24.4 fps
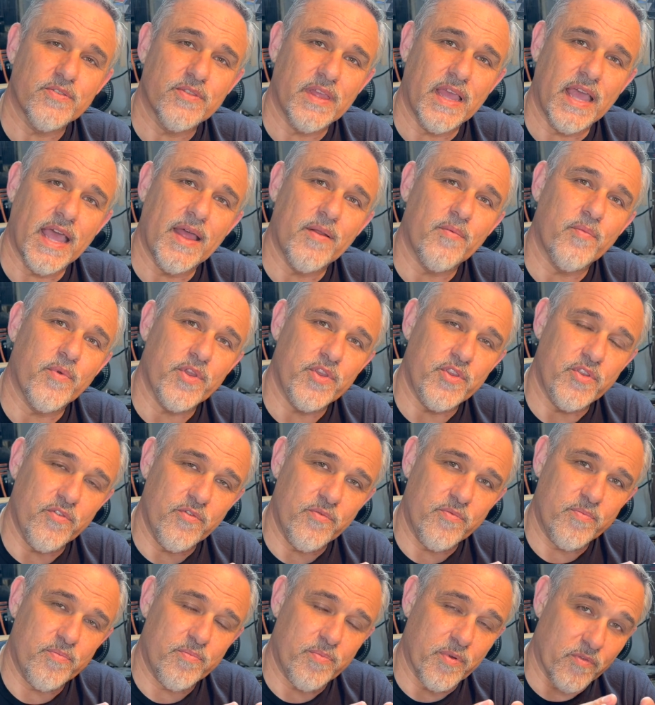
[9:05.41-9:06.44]
that
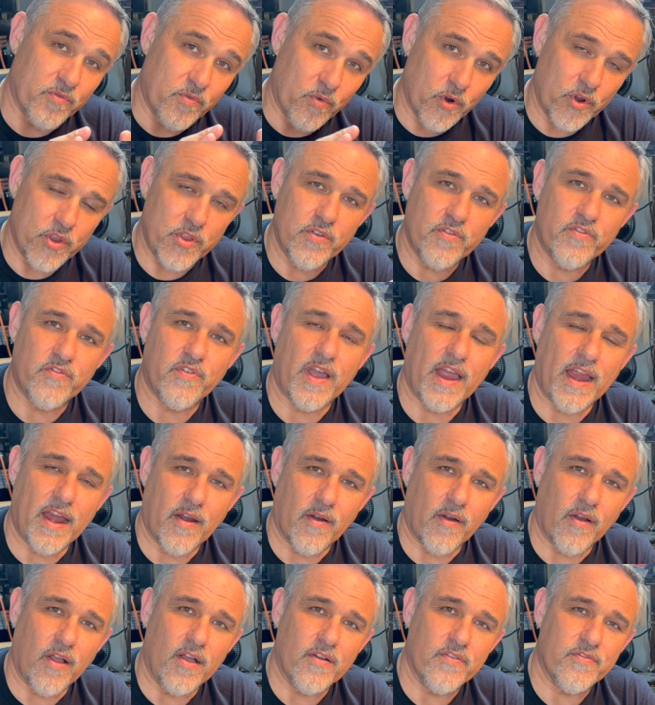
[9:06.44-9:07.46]
before you
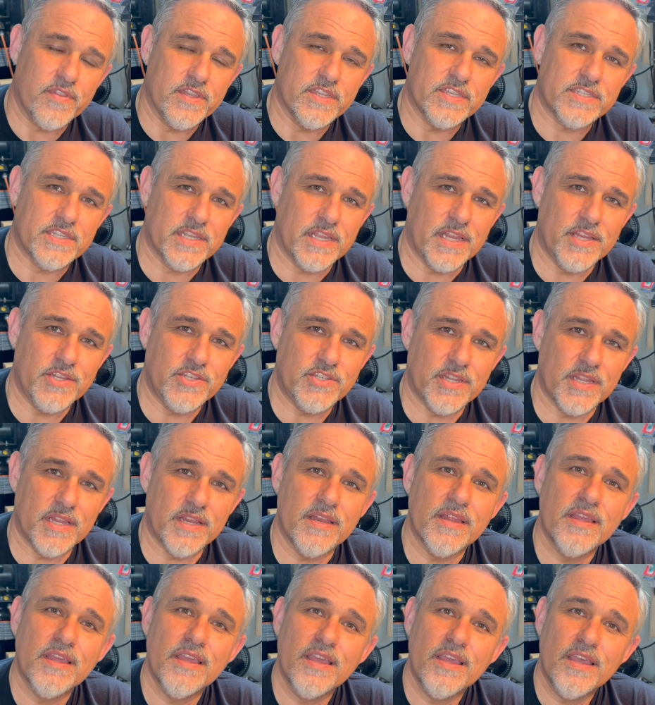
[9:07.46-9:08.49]
fire off this
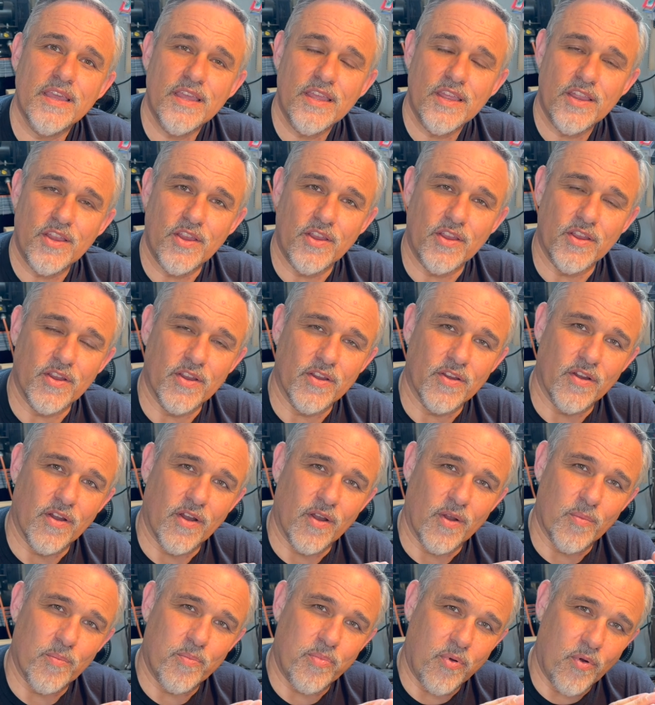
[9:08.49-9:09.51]
engine,
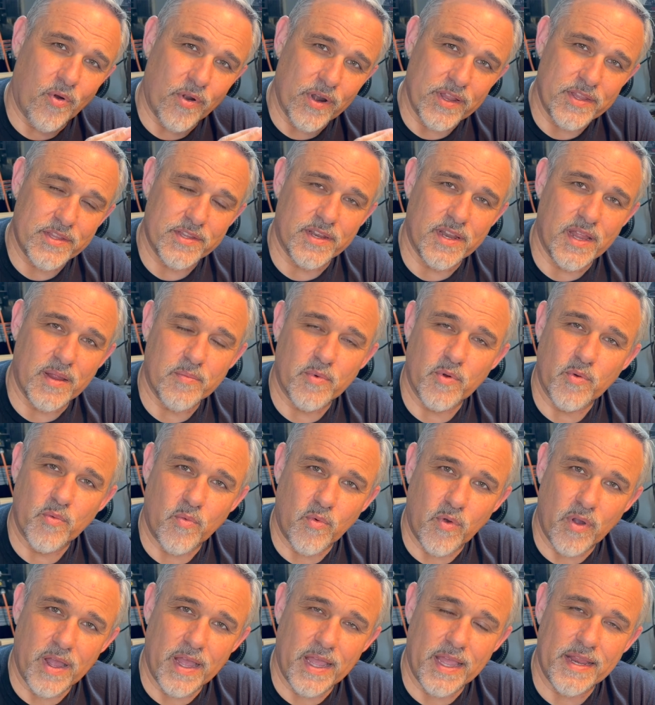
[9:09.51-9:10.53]
you're pointed to number
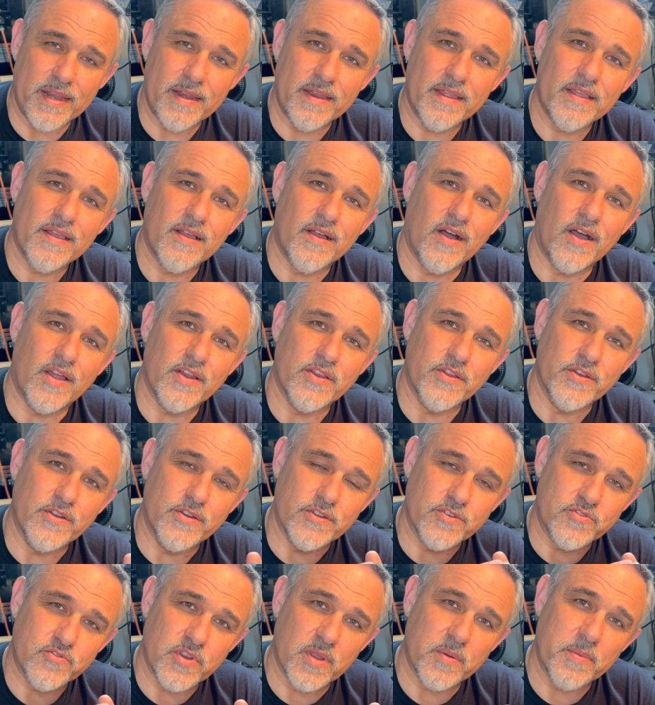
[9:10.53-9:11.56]
1 on your
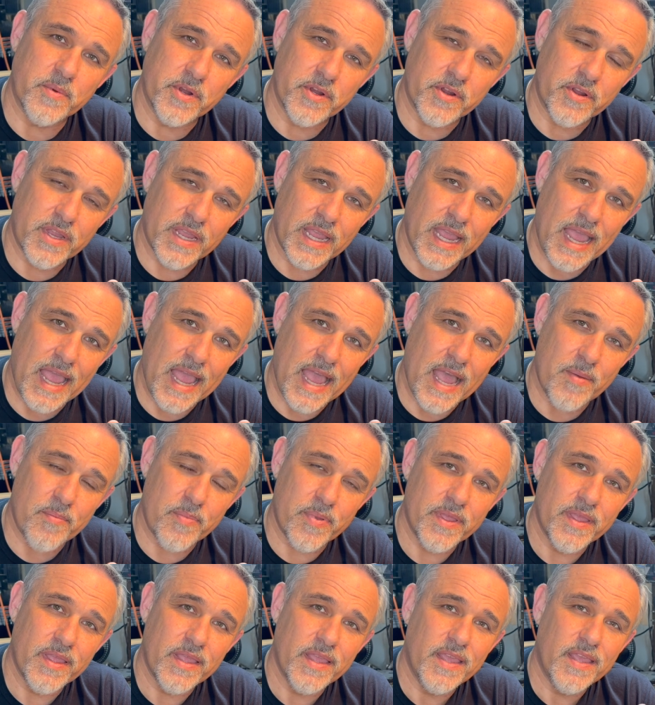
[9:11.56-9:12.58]
distributor
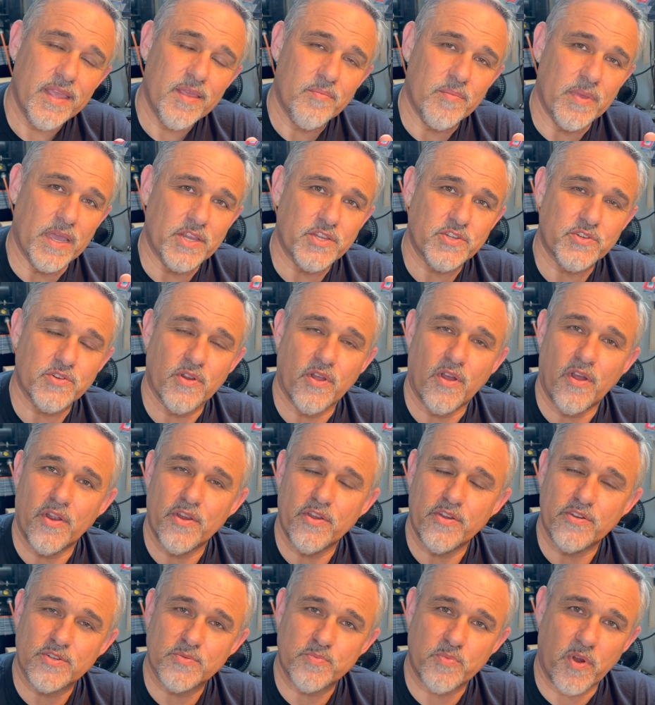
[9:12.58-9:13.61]
cap. Make sure all
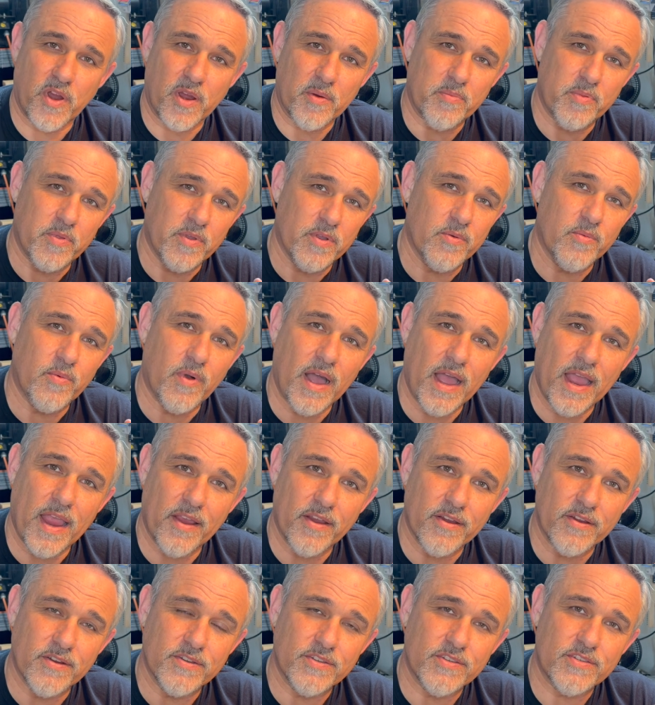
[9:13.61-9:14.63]
your spark plug
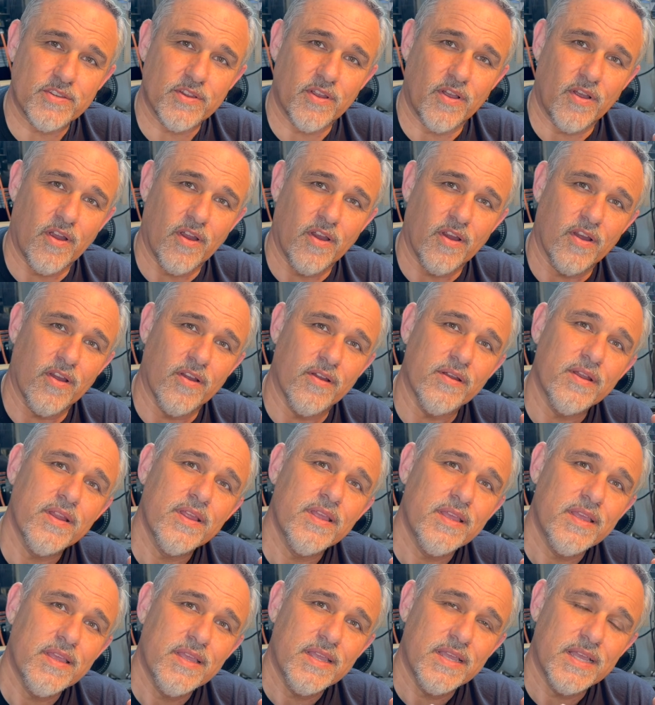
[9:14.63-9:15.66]
wires are
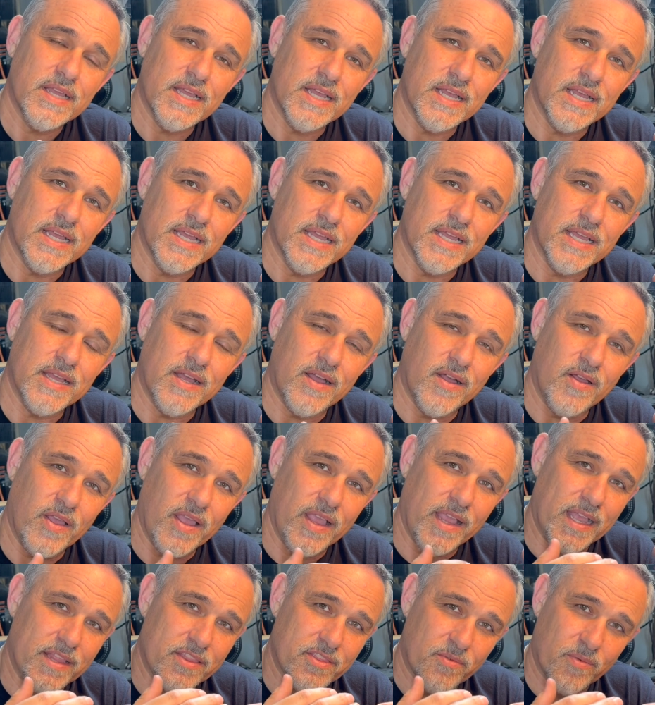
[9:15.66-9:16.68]

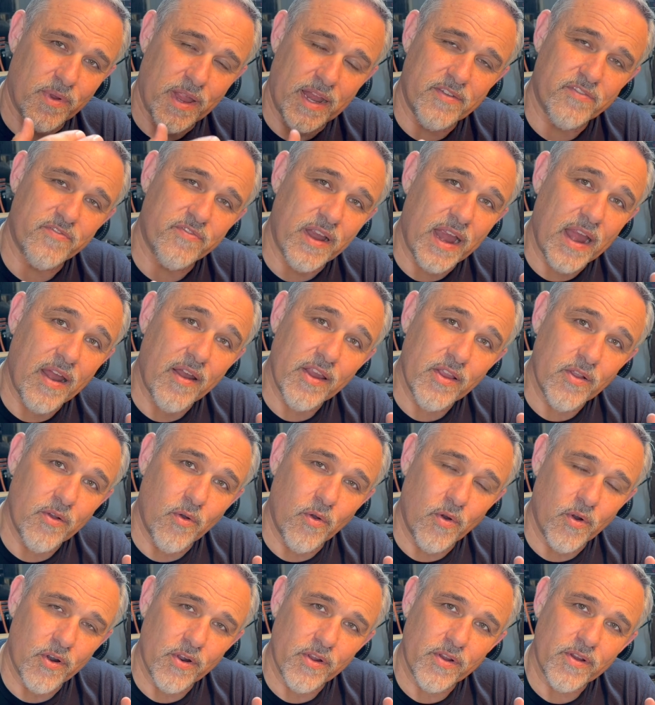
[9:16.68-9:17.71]
got the right firing
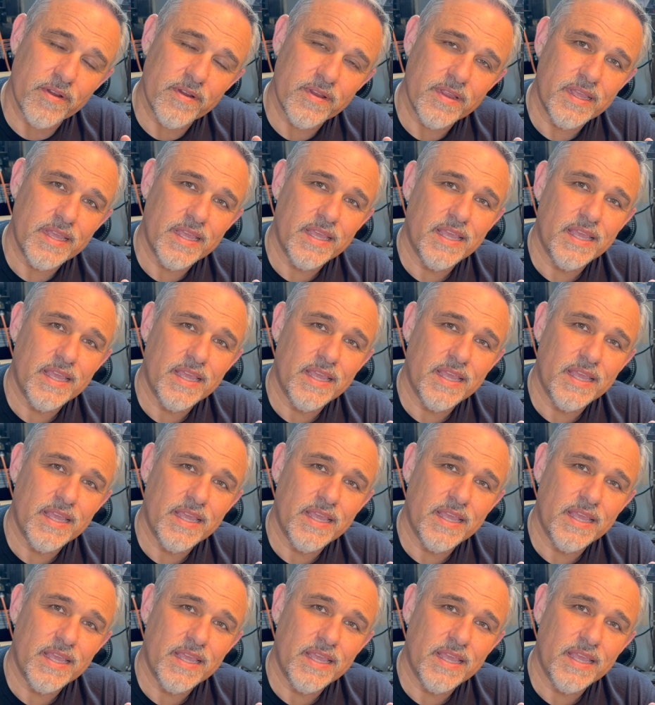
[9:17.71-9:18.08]
order.